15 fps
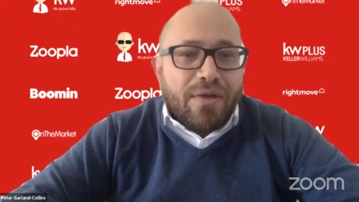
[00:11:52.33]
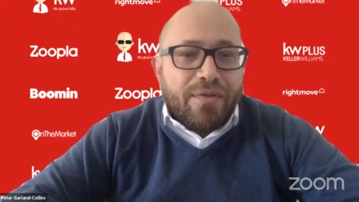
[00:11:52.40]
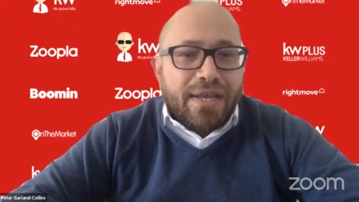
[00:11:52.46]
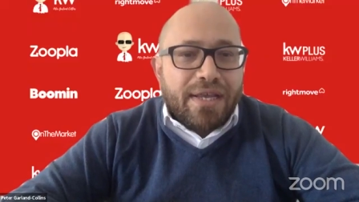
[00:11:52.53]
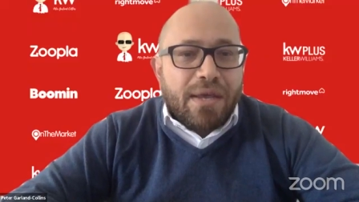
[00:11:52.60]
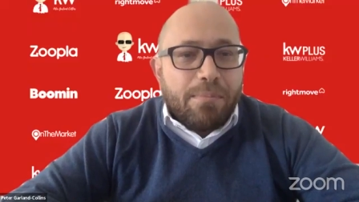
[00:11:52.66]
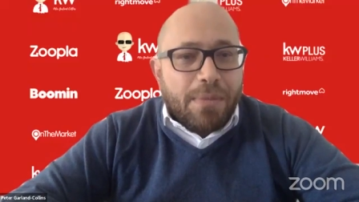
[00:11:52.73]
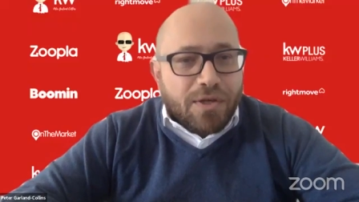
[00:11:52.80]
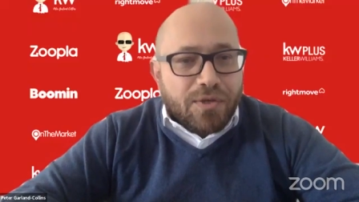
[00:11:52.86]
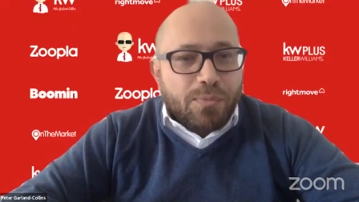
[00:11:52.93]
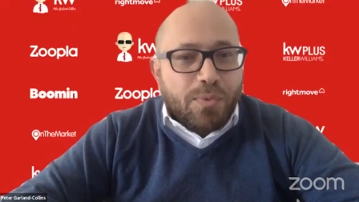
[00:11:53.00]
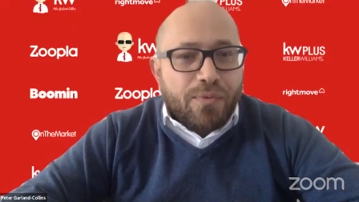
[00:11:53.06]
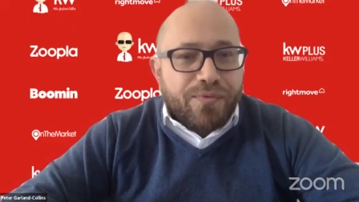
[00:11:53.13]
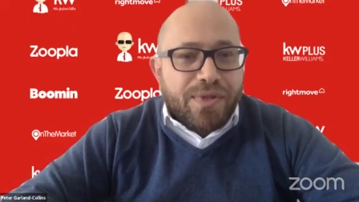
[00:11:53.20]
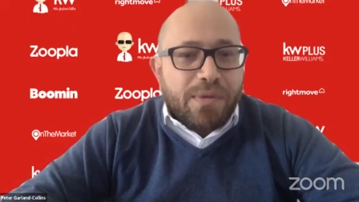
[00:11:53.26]
They get much
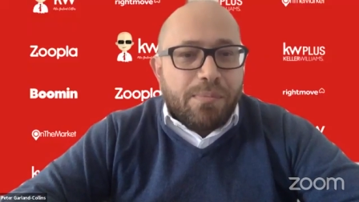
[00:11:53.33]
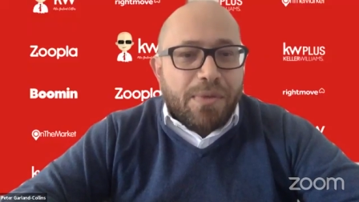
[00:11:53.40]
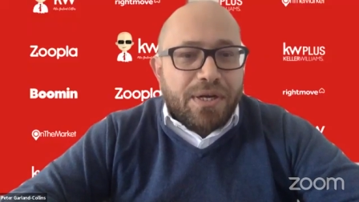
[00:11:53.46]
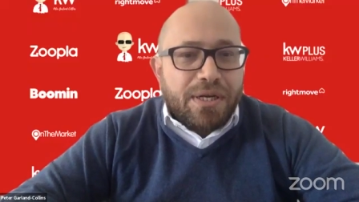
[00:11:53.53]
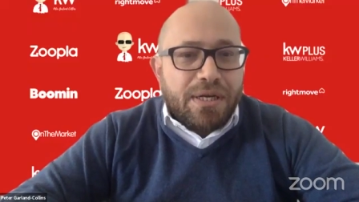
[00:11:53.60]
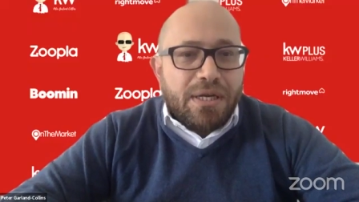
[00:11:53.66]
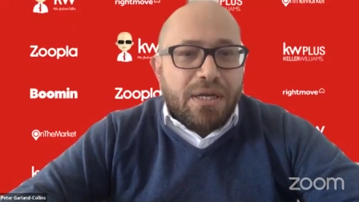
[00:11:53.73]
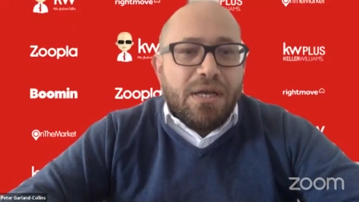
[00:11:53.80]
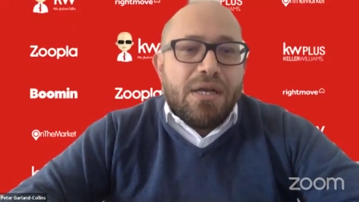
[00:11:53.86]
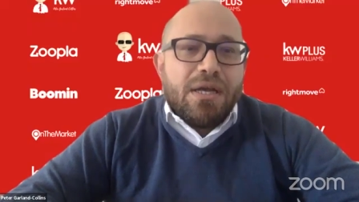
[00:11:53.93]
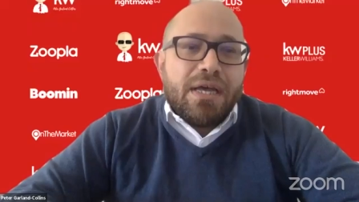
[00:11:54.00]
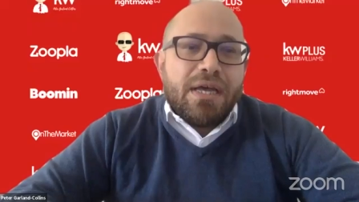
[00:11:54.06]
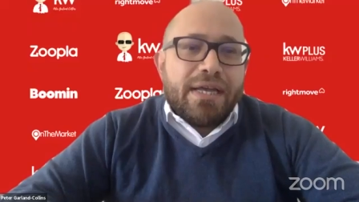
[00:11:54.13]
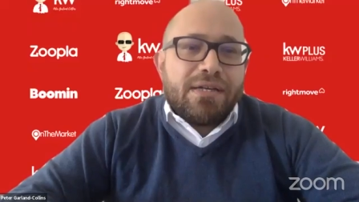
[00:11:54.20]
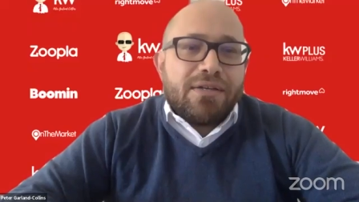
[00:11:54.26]
more for their money
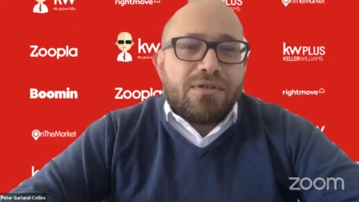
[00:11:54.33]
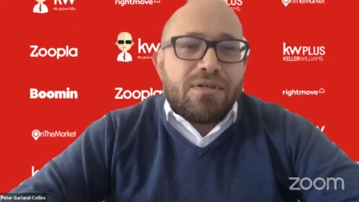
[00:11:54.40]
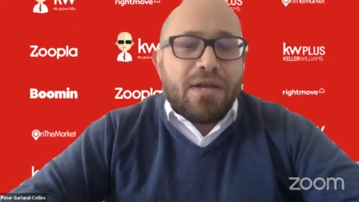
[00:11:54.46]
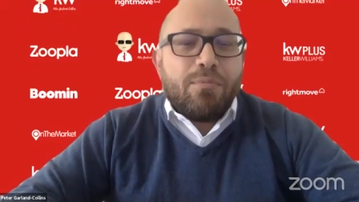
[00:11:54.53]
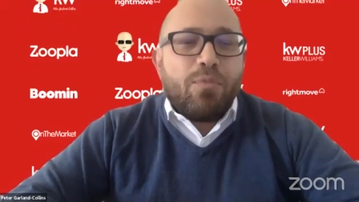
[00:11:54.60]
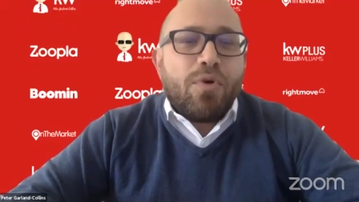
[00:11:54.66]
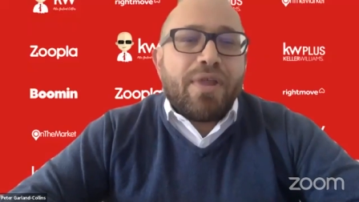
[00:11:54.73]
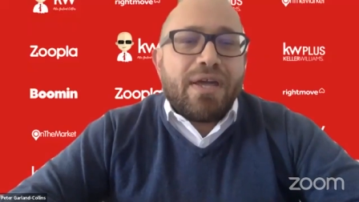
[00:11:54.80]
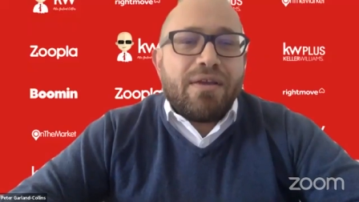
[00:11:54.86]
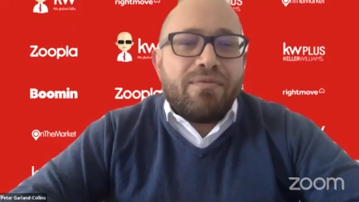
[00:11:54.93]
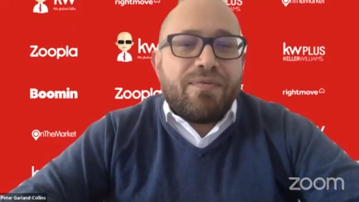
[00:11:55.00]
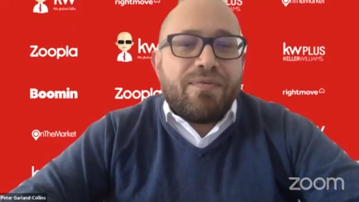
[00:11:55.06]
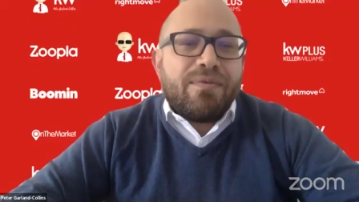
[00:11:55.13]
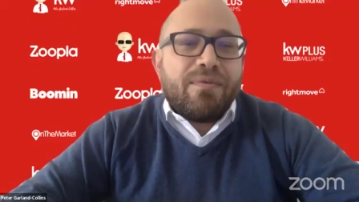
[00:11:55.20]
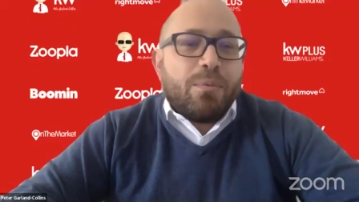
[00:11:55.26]
and
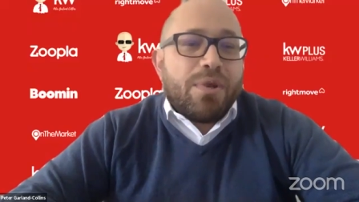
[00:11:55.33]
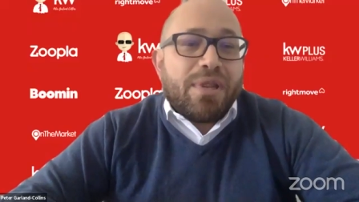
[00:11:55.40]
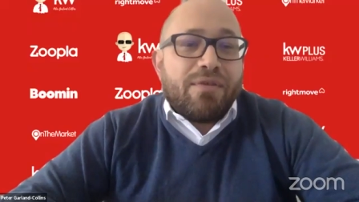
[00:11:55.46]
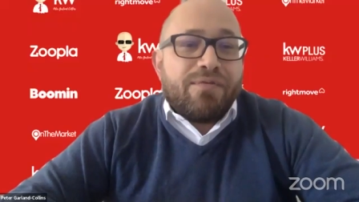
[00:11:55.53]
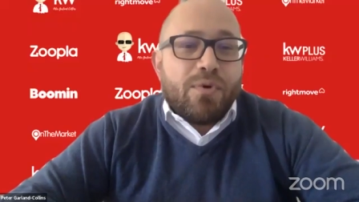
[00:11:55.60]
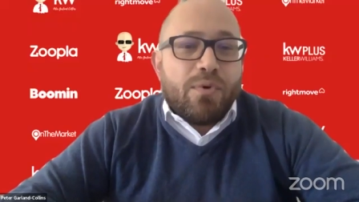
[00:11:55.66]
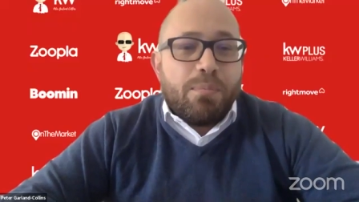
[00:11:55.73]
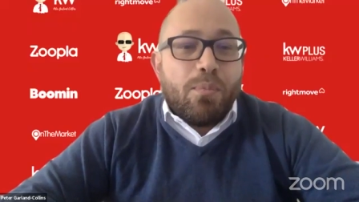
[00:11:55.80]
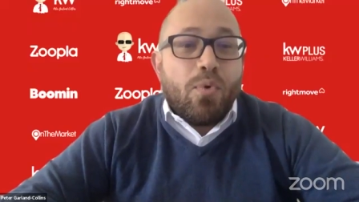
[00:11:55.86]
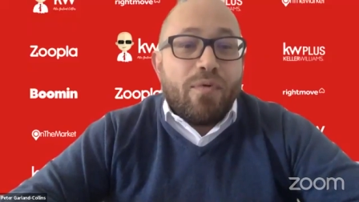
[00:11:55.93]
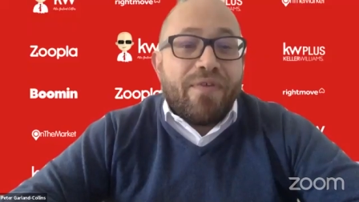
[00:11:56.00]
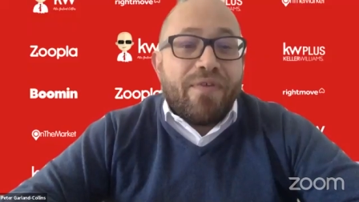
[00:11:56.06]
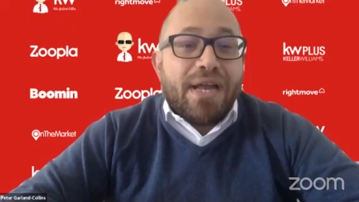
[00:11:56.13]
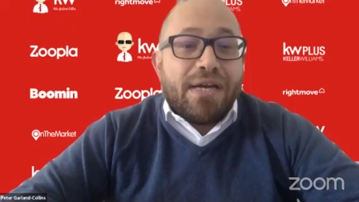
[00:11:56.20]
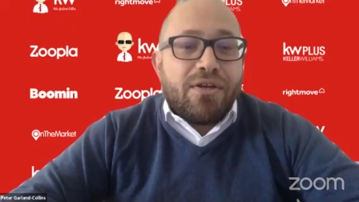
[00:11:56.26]
what they feel more
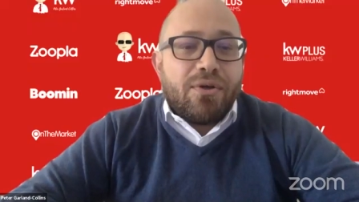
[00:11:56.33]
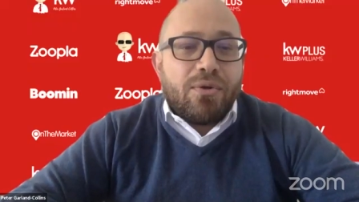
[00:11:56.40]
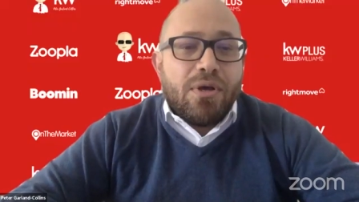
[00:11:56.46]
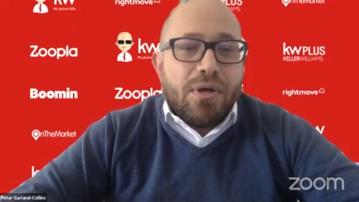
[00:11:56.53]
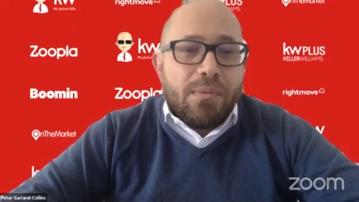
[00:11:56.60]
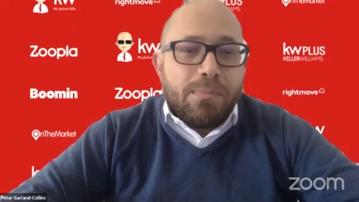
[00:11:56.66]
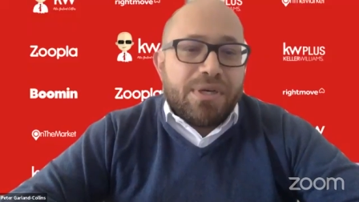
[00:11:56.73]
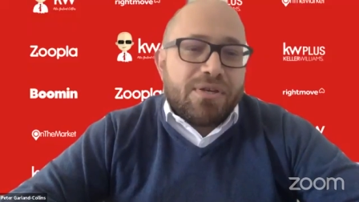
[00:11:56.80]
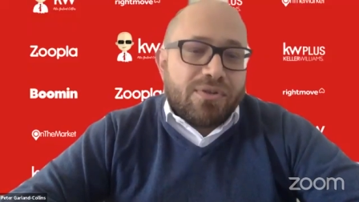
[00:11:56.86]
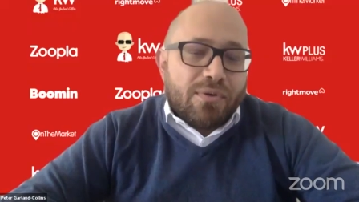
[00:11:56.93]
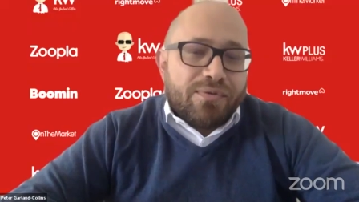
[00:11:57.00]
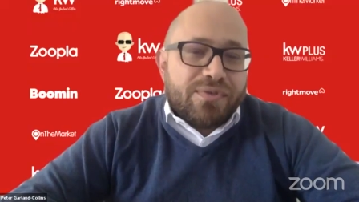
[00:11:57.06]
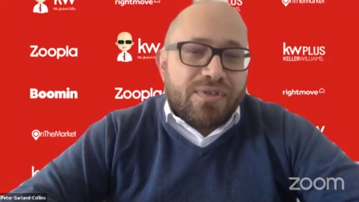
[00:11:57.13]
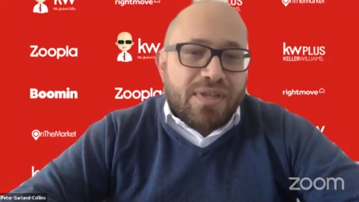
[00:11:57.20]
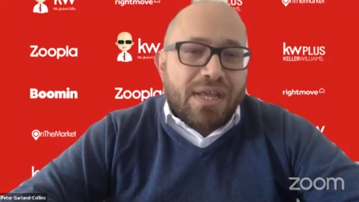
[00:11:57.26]
value, because
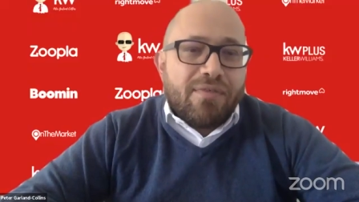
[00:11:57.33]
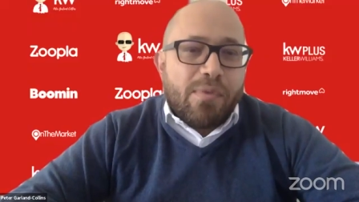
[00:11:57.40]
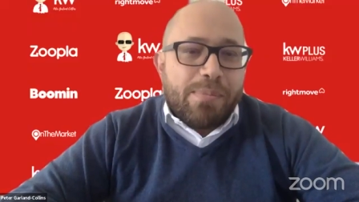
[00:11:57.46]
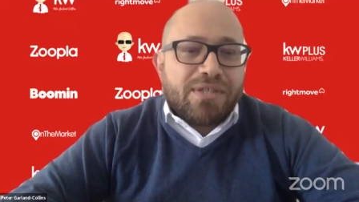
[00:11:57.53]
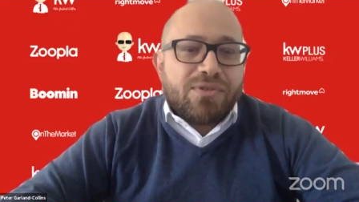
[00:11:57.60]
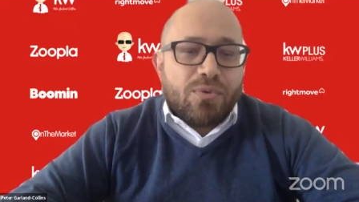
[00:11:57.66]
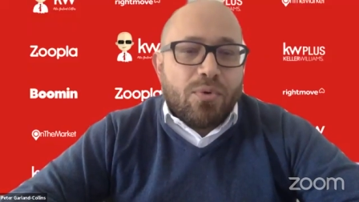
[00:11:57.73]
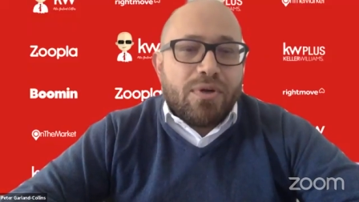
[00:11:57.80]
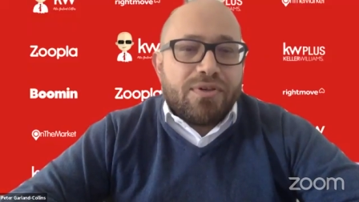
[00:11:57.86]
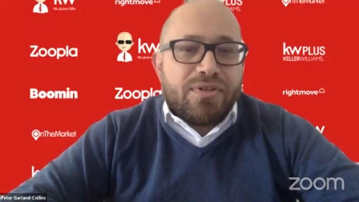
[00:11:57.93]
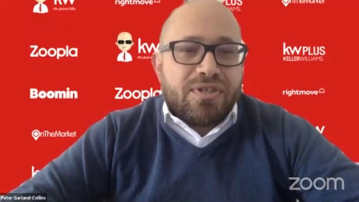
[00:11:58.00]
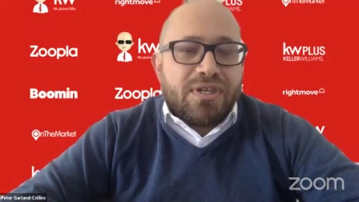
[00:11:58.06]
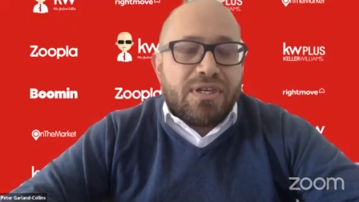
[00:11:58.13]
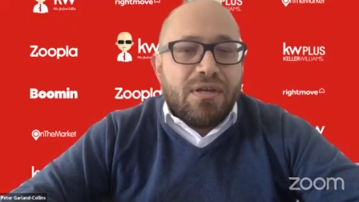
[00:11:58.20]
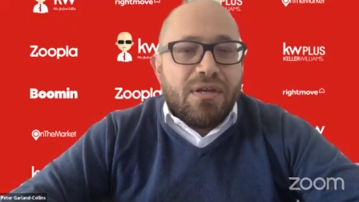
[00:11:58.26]
obviously they have a better
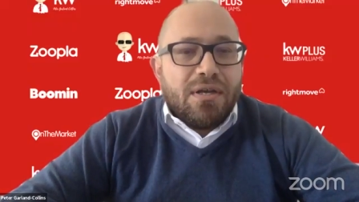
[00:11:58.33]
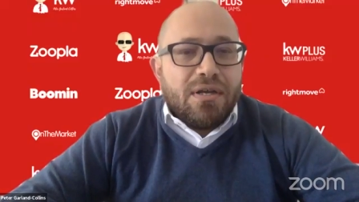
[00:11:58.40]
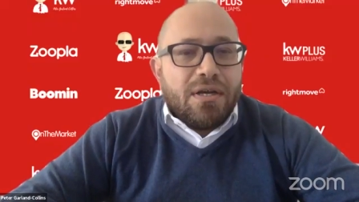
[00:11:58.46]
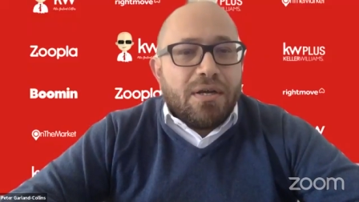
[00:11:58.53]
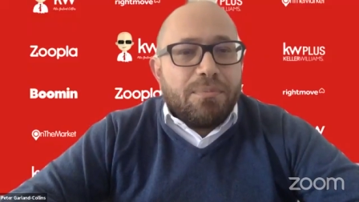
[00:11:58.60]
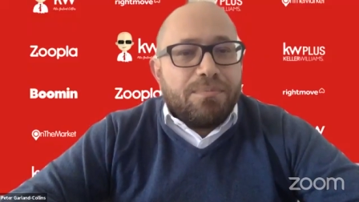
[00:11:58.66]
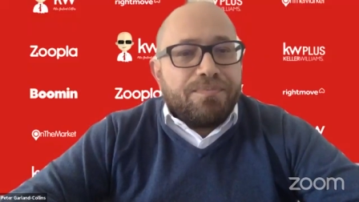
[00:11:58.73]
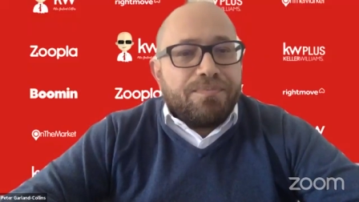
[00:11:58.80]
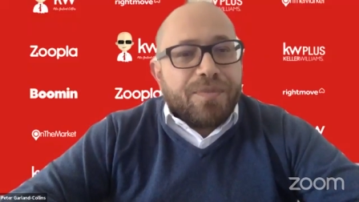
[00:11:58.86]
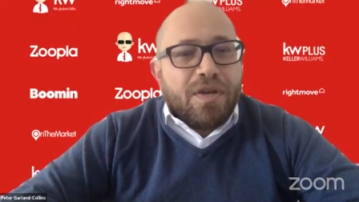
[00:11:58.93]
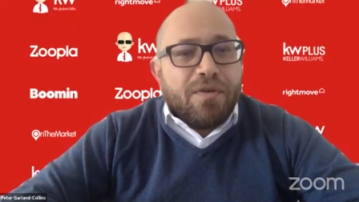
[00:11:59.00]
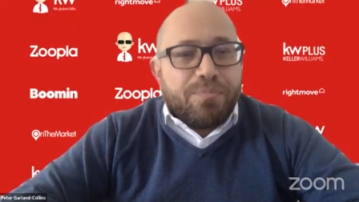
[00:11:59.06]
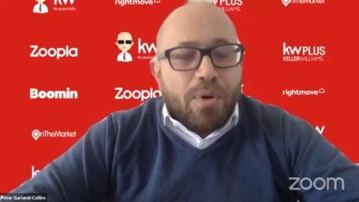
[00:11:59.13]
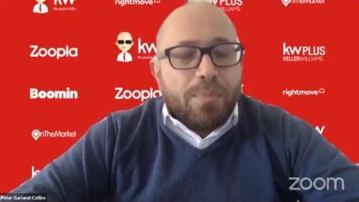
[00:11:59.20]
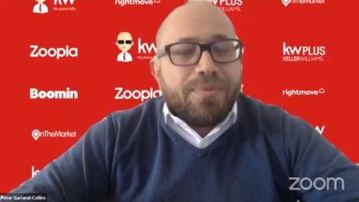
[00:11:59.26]
quality of
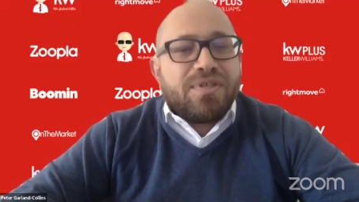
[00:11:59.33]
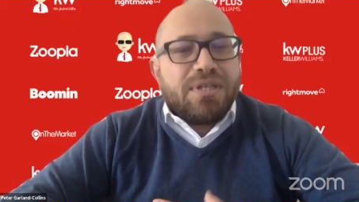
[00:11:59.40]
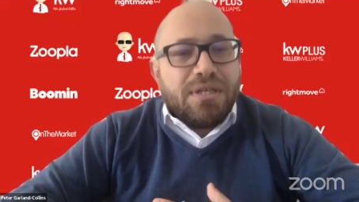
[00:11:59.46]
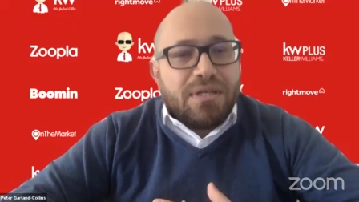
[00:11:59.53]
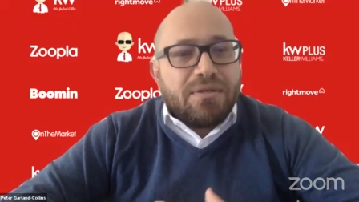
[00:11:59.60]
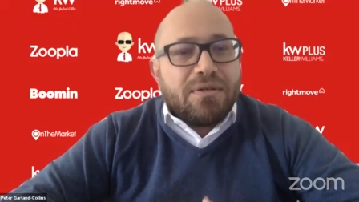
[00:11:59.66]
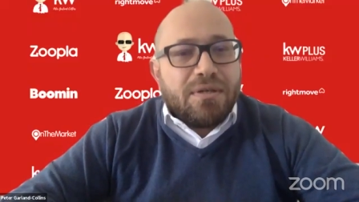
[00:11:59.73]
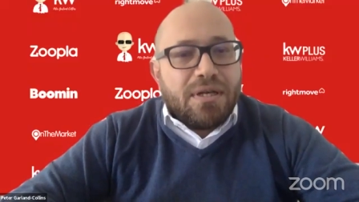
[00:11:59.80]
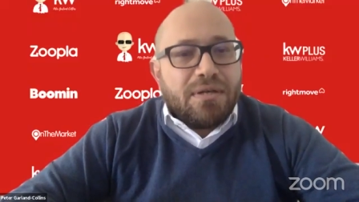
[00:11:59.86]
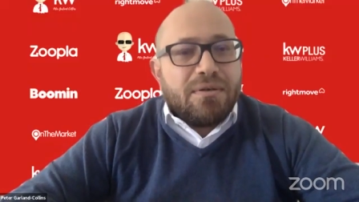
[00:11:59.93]
property and